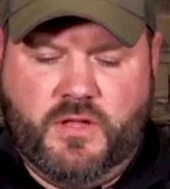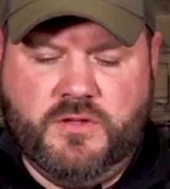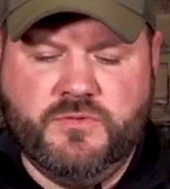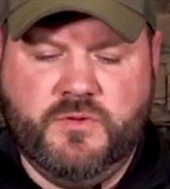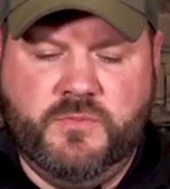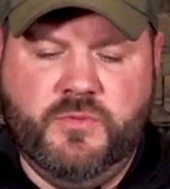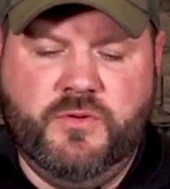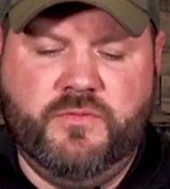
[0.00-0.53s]

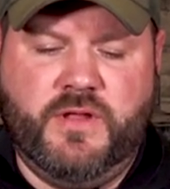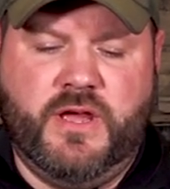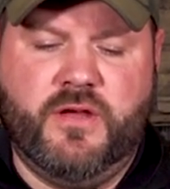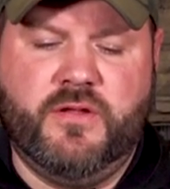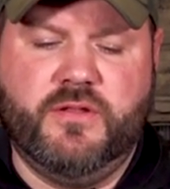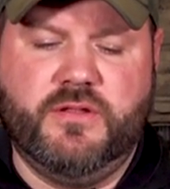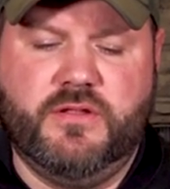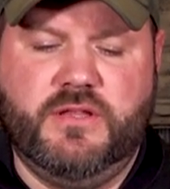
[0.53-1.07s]
So we move
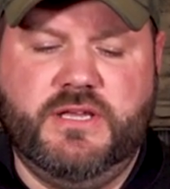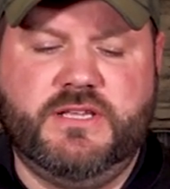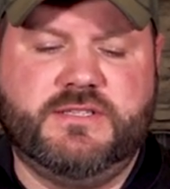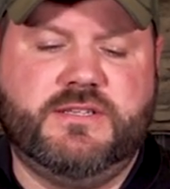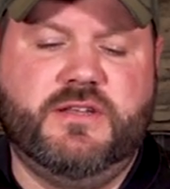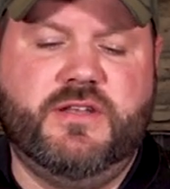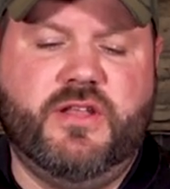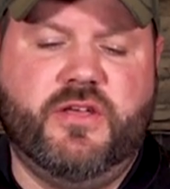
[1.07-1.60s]
down the
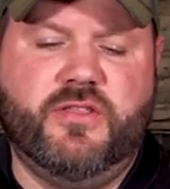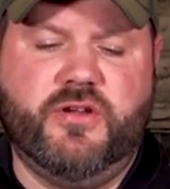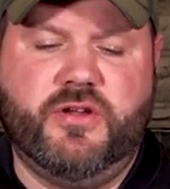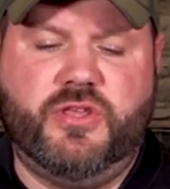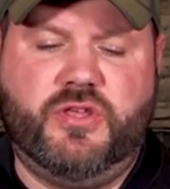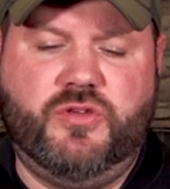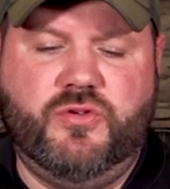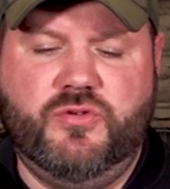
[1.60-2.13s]
list, another
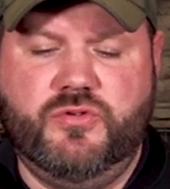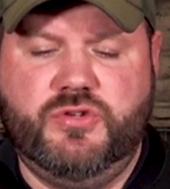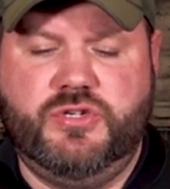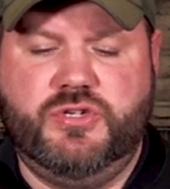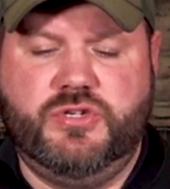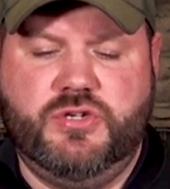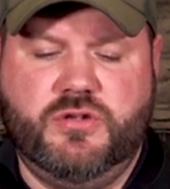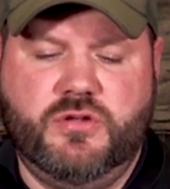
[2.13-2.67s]

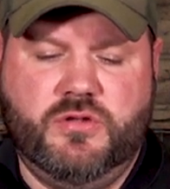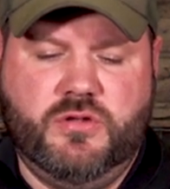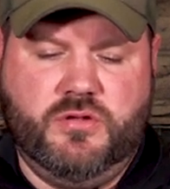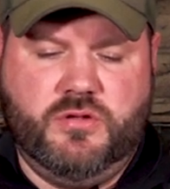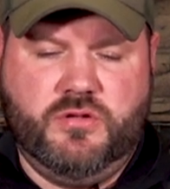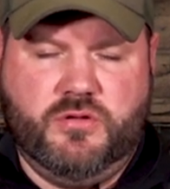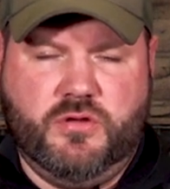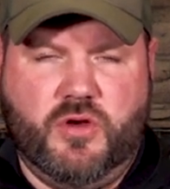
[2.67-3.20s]
huge
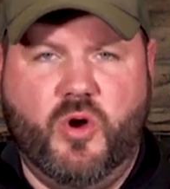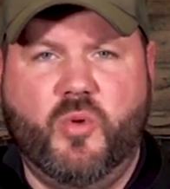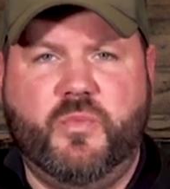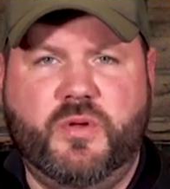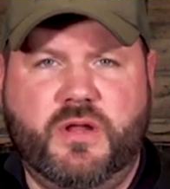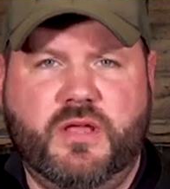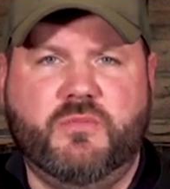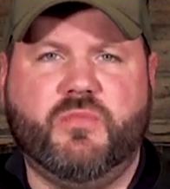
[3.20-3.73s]

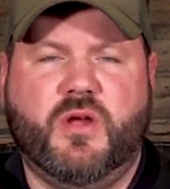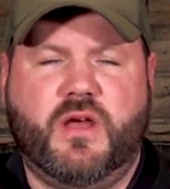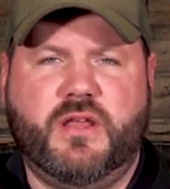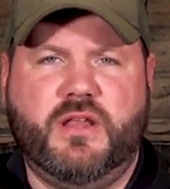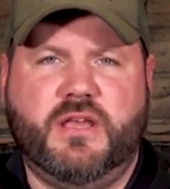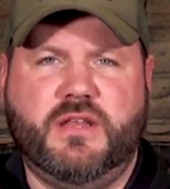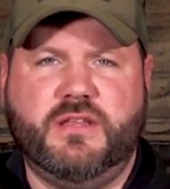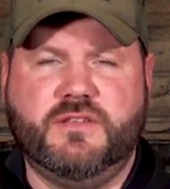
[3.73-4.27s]
opening
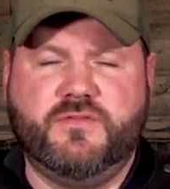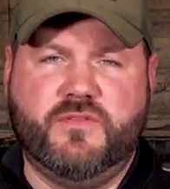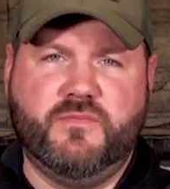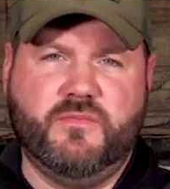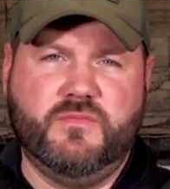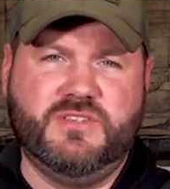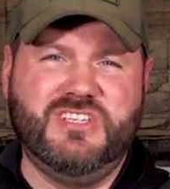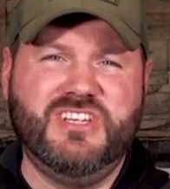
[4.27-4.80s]
broadhead is
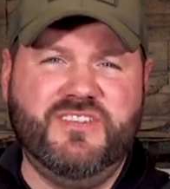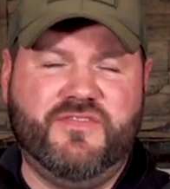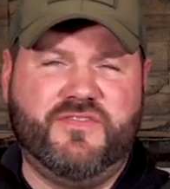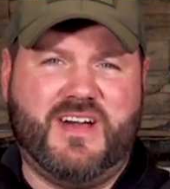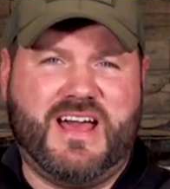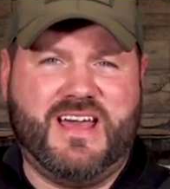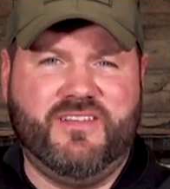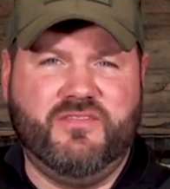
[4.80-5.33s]
from
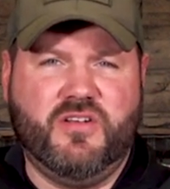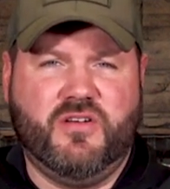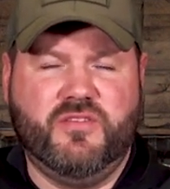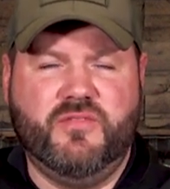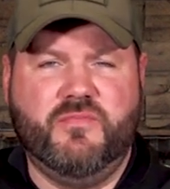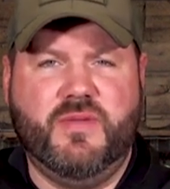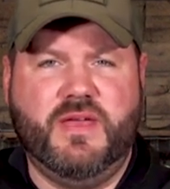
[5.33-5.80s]
G5 called the